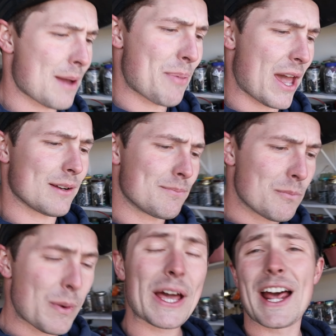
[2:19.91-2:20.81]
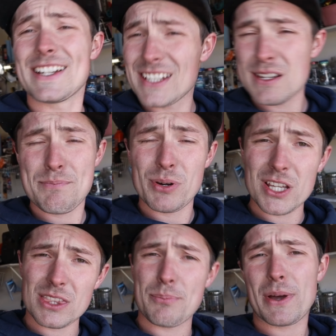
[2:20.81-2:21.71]
that bad. But I did
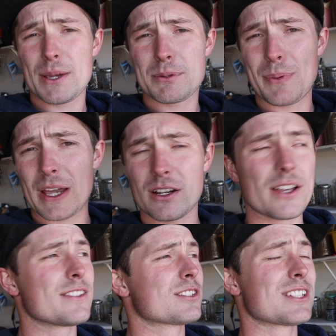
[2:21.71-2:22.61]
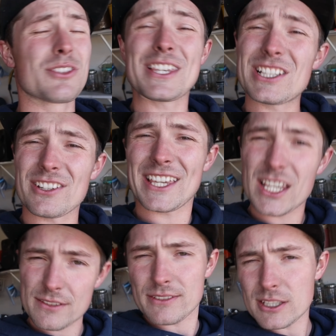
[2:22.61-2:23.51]
put the pipes back on. Still, these are the
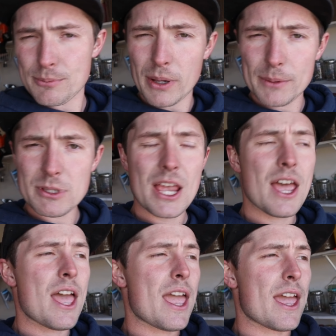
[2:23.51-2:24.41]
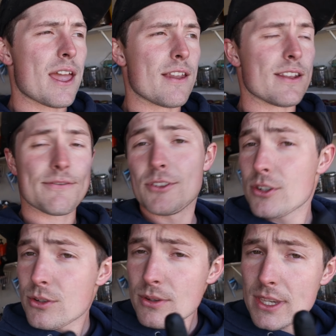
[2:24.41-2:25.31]
SVE pipes. And if you're
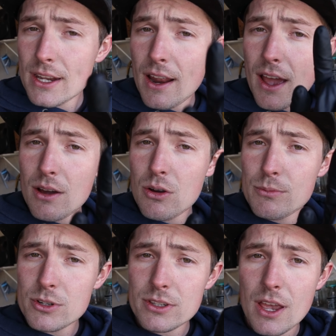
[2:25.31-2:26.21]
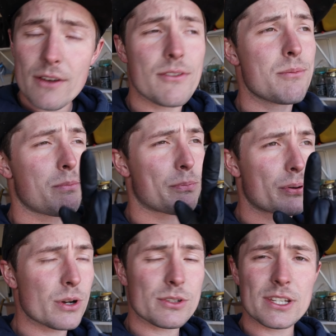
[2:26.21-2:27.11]
doing it at home yourself,
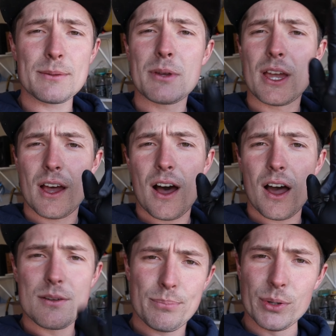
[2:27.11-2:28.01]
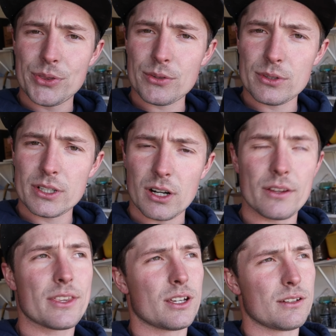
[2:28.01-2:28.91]
pro tip, unbolt the
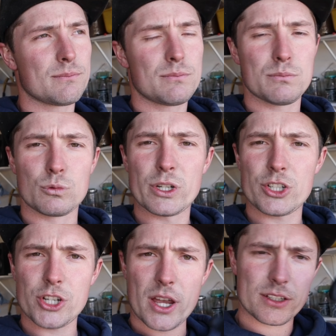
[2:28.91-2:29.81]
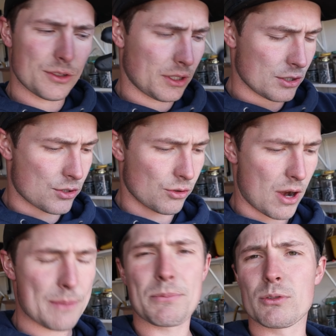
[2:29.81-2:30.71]
rear shock so you can
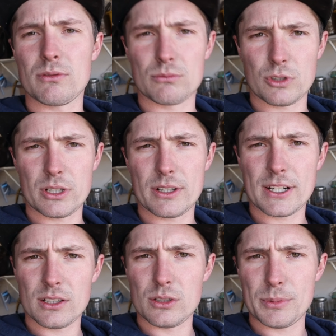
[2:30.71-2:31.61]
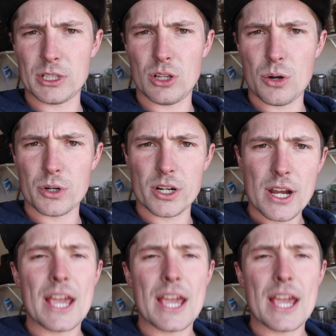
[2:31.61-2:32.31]
drop the rear end a little bit lower,